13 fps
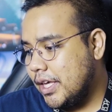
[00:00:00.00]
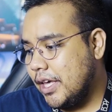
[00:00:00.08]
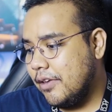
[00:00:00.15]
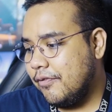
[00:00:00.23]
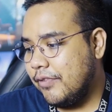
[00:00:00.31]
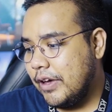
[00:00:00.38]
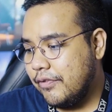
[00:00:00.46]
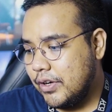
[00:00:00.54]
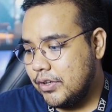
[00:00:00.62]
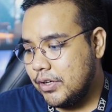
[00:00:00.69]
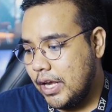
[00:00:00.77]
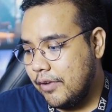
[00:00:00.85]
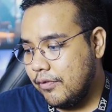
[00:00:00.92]

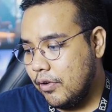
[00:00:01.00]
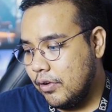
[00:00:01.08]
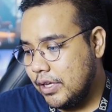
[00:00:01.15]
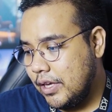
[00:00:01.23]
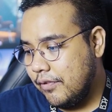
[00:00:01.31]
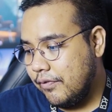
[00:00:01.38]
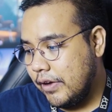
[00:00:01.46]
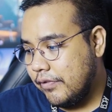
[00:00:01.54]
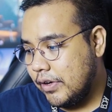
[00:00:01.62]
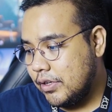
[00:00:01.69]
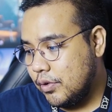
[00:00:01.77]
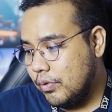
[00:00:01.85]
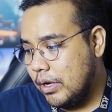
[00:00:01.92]
K500F or
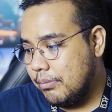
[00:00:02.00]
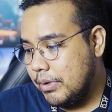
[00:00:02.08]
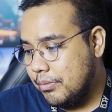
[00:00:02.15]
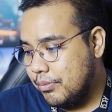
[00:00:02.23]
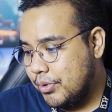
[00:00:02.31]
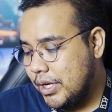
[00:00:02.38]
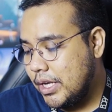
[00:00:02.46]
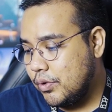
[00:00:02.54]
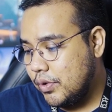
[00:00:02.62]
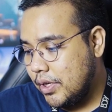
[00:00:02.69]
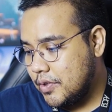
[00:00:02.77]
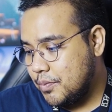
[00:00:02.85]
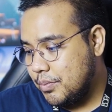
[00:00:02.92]
K500Y membrane
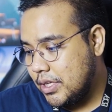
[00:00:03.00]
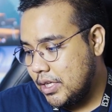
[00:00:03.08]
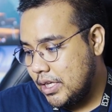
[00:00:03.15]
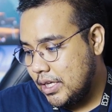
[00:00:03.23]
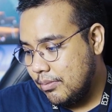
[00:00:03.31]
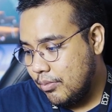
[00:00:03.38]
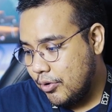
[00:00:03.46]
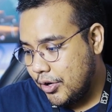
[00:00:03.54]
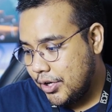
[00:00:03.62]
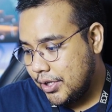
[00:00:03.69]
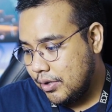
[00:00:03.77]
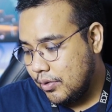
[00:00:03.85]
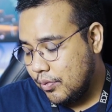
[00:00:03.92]
USB
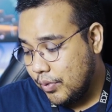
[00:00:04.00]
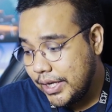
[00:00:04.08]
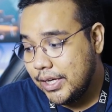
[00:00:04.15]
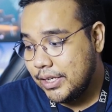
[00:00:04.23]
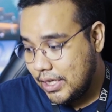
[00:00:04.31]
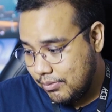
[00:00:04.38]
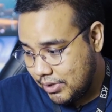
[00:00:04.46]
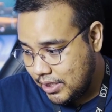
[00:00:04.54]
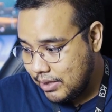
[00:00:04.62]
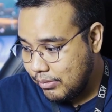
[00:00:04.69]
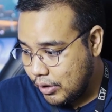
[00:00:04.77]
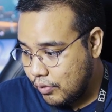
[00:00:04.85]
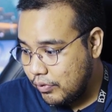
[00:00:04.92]
keyboard, wired gaming
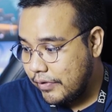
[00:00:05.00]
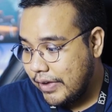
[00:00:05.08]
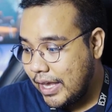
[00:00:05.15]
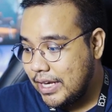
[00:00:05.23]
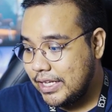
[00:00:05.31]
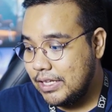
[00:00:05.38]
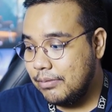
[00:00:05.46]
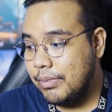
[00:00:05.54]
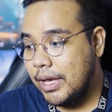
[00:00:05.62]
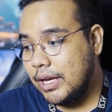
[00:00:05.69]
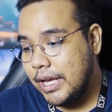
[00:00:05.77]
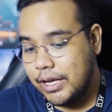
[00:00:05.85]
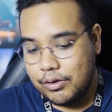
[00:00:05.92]
keyboard with LED
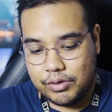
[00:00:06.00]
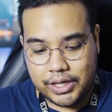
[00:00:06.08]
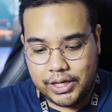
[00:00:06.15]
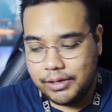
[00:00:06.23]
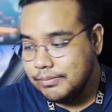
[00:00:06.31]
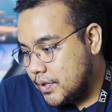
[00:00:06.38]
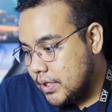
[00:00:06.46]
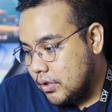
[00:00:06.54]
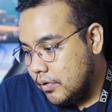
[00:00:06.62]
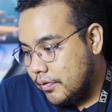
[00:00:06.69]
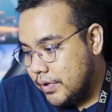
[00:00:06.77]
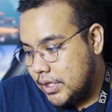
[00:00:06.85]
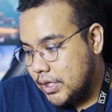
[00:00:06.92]
backlight, okay? It stated
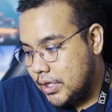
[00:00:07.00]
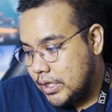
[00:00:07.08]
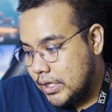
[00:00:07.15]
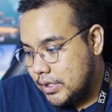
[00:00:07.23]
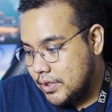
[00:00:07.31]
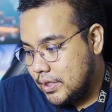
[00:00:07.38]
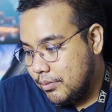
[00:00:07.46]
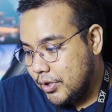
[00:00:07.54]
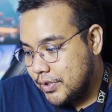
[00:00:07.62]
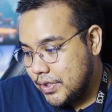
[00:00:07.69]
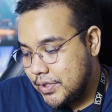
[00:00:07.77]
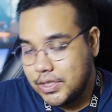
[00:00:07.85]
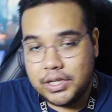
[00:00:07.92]
over here that this keyboard
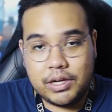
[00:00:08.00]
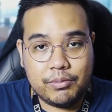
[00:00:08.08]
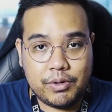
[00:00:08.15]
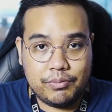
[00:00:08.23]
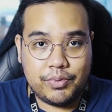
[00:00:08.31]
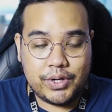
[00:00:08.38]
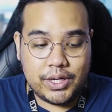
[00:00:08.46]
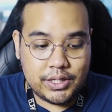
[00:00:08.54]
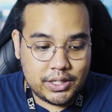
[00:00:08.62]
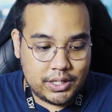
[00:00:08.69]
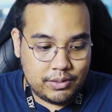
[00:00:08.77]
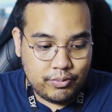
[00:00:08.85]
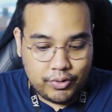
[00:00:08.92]
is actually a membrane
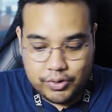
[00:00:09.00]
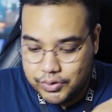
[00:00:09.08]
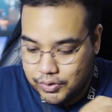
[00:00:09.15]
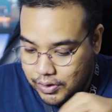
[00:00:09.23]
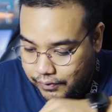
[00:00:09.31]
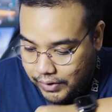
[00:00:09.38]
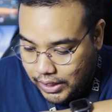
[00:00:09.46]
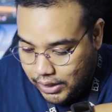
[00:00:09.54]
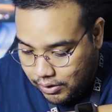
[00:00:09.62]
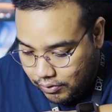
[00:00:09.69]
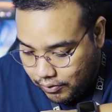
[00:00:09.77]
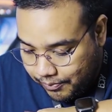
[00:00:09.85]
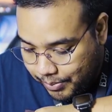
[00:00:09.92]
keyboard. So if I
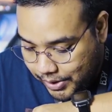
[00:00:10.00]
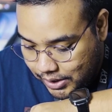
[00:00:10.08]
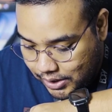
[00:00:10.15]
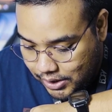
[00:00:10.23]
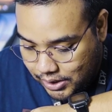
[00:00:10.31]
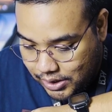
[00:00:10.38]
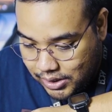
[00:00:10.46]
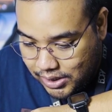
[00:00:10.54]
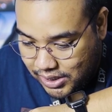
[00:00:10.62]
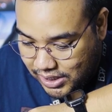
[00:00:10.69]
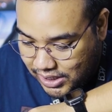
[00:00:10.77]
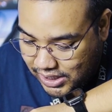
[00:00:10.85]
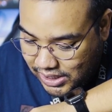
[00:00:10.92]
open the
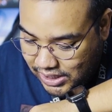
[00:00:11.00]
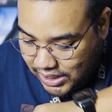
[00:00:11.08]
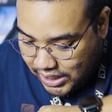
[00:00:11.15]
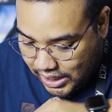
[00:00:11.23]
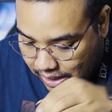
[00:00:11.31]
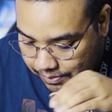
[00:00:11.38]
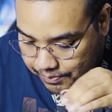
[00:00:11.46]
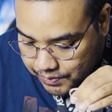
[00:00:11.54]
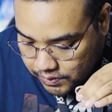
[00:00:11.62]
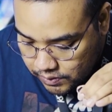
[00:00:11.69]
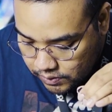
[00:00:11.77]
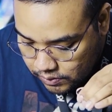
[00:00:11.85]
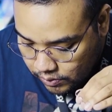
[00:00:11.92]

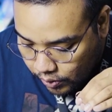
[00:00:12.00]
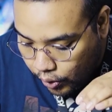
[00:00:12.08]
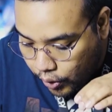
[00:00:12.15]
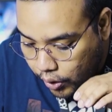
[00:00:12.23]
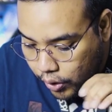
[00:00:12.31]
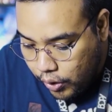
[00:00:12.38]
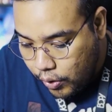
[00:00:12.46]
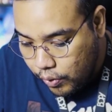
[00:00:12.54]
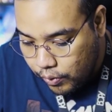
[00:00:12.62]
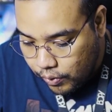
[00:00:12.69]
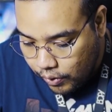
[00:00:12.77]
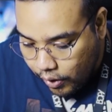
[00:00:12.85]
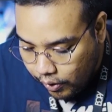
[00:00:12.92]
keycaps,
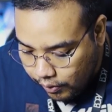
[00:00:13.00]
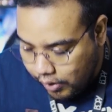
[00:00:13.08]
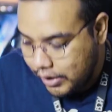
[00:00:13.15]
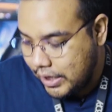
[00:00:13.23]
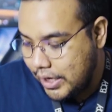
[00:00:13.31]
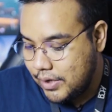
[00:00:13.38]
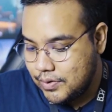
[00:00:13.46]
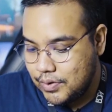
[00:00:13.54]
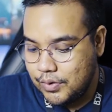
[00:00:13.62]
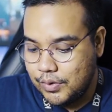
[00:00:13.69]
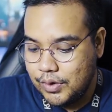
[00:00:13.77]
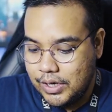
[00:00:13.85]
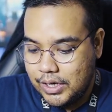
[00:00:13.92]
oh, oh, okay,
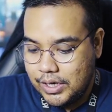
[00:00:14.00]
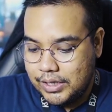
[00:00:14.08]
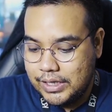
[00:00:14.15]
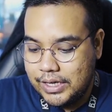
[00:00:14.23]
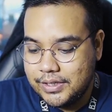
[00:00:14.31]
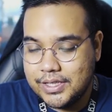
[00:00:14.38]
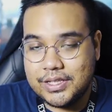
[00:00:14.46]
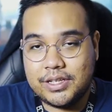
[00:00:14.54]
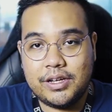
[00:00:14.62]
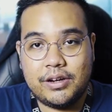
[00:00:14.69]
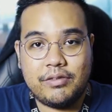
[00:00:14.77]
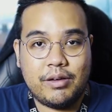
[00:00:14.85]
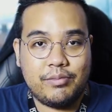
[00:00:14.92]
so there is actually
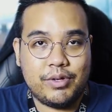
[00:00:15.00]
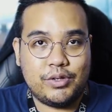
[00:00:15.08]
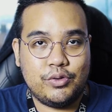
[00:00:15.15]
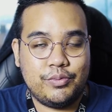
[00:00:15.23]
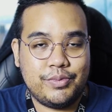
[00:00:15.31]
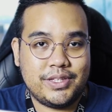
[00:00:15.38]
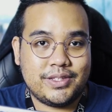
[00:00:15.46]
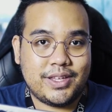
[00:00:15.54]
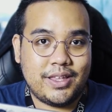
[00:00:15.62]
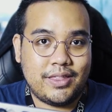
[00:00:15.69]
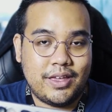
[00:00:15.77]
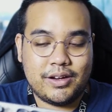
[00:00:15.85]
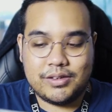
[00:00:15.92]
a rubber dome
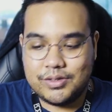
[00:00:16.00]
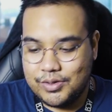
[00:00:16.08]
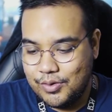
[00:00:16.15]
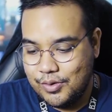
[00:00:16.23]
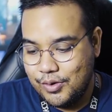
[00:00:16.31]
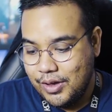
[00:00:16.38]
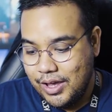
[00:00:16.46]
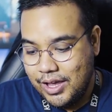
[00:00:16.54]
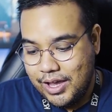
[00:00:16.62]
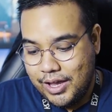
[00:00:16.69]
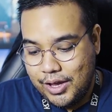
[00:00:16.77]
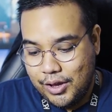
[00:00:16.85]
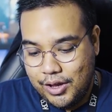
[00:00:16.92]
inside there. So
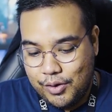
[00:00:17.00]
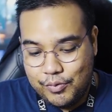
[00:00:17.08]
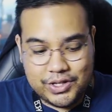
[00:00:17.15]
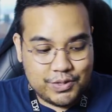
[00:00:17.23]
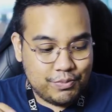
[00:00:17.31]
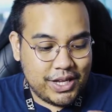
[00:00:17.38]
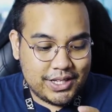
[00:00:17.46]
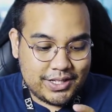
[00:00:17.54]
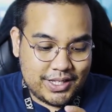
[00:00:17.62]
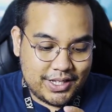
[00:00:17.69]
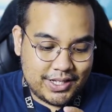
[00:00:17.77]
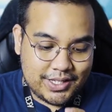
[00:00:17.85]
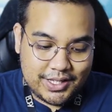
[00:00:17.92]
which makes
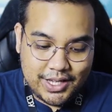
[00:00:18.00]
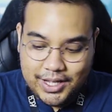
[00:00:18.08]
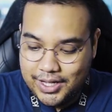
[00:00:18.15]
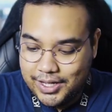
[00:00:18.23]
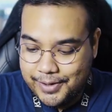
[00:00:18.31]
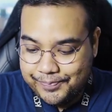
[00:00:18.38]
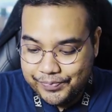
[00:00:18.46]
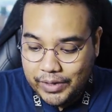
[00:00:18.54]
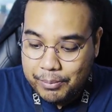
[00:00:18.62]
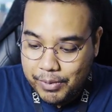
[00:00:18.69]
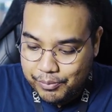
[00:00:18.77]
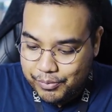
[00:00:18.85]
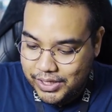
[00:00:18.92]
this uh,
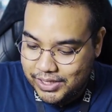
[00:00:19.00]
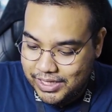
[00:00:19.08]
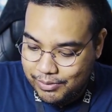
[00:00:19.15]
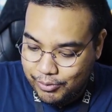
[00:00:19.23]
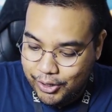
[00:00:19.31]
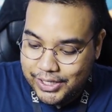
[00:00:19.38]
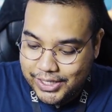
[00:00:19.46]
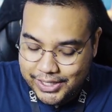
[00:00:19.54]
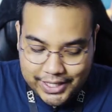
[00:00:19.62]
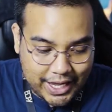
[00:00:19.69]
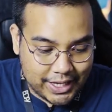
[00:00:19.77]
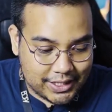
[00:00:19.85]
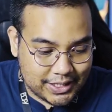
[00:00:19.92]
membrane keyboard,
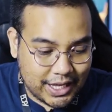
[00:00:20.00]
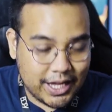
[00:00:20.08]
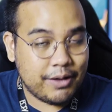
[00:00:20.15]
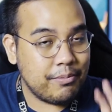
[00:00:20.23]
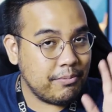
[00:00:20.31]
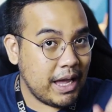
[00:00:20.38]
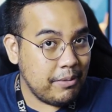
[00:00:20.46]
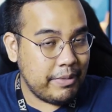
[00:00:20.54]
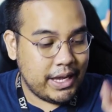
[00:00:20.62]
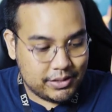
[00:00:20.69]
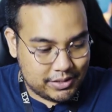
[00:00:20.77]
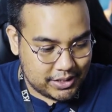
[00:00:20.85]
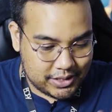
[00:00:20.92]
yes, uh, my
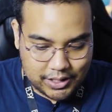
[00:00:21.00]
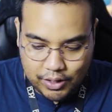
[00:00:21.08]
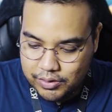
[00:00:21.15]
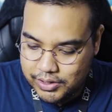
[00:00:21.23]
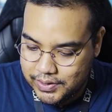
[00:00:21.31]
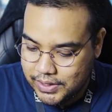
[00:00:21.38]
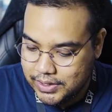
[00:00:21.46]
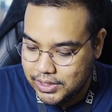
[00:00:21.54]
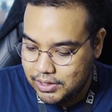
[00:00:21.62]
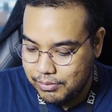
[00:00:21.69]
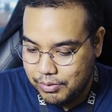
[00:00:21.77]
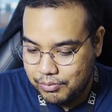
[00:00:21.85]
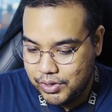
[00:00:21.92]
bad just now, this is actually
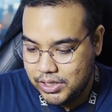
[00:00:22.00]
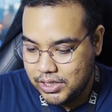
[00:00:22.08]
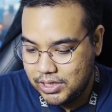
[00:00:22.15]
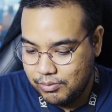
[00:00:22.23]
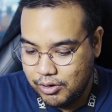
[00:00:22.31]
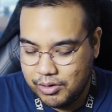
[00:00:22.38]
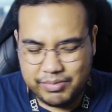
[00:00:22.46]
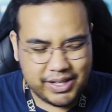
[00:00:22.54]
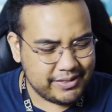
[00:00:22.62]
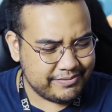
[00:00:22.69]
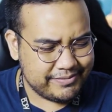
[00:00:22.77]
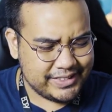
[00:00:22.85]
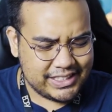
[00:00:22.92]
a membrane keyboard, but